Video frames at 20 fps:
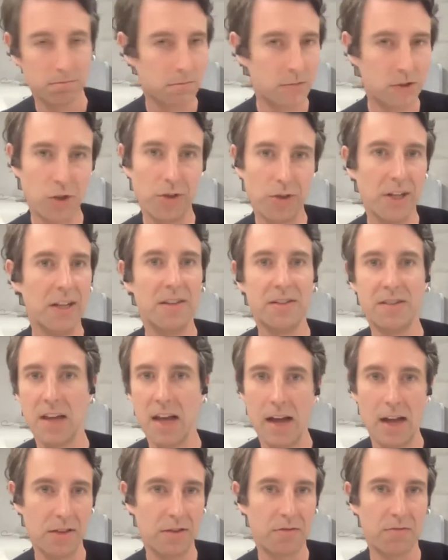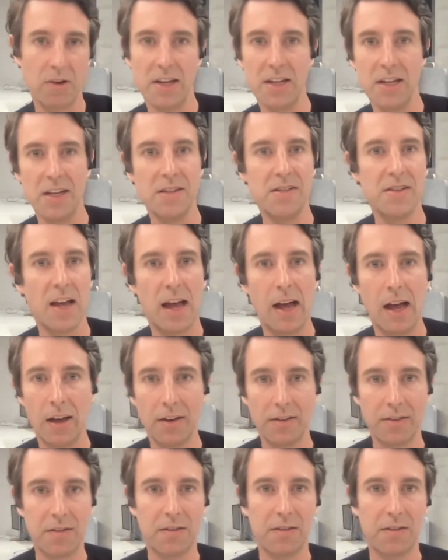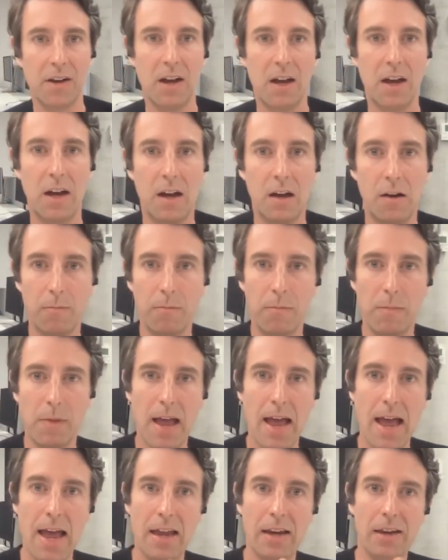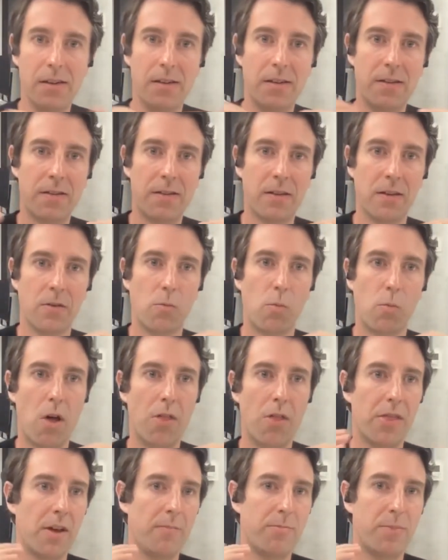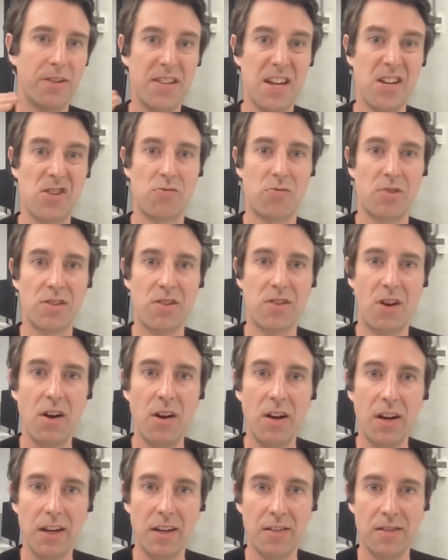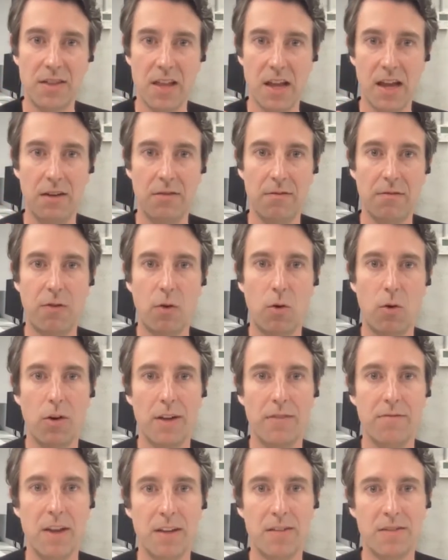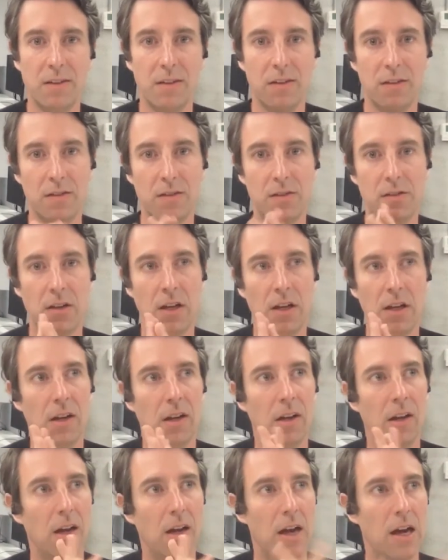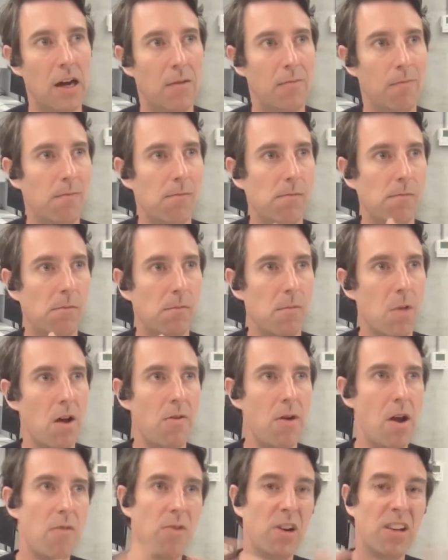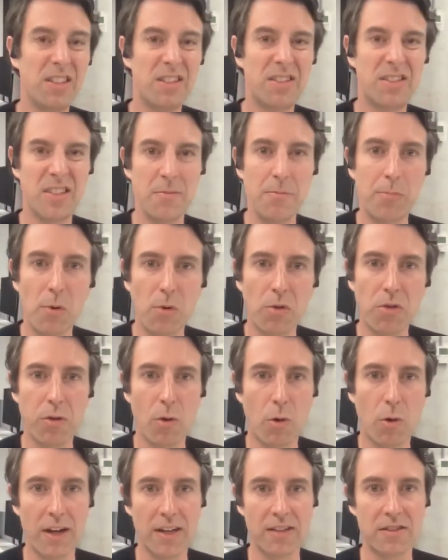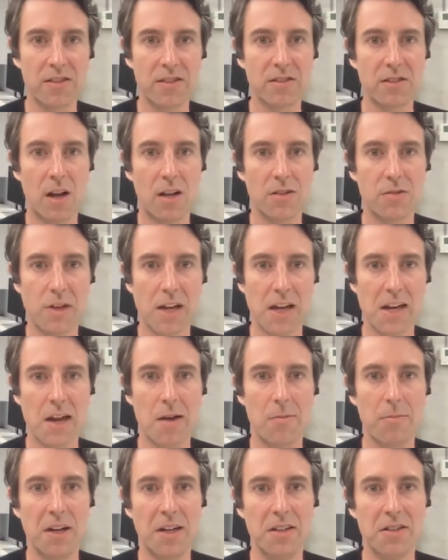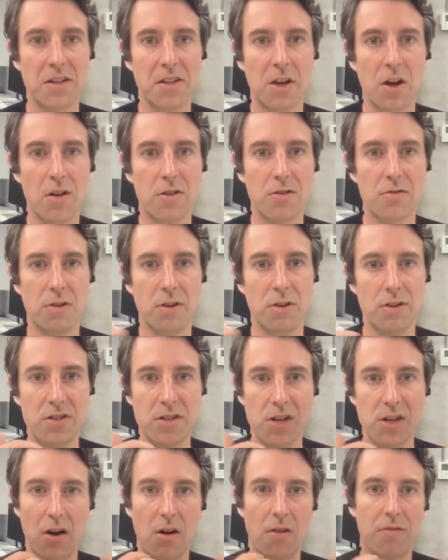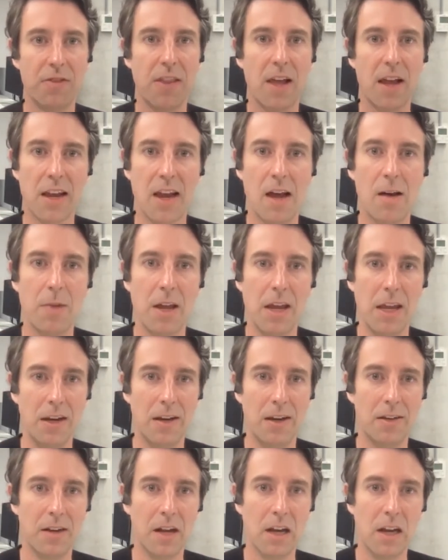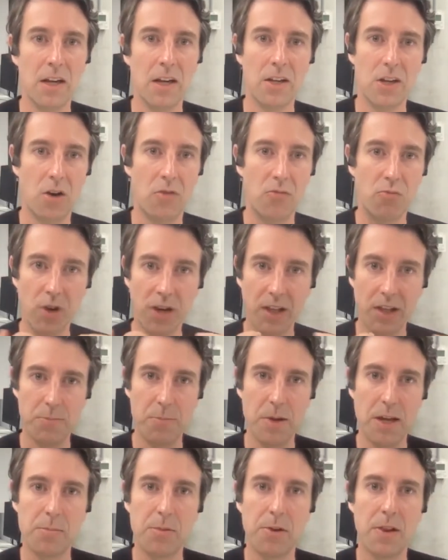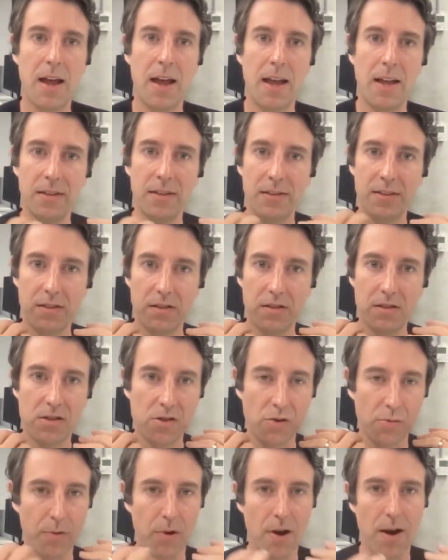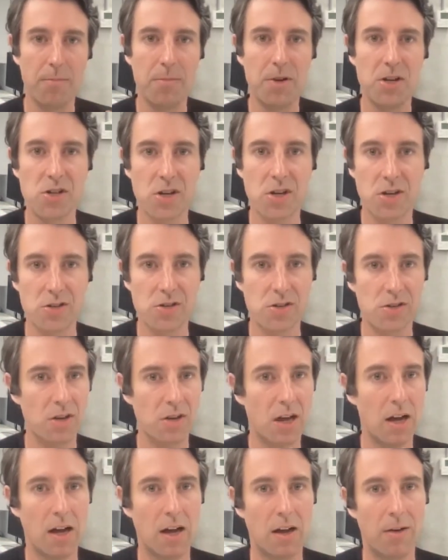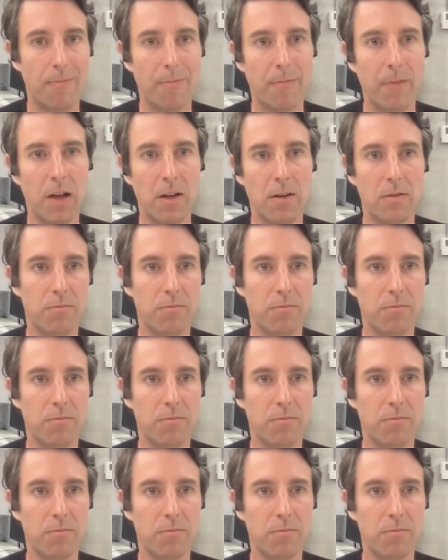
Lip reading: 2 years out, 3 years out, and what the potential return is then for investors. A really simple thought exercise we get companies to go through is often they come in and really big plans, super ambitious. I want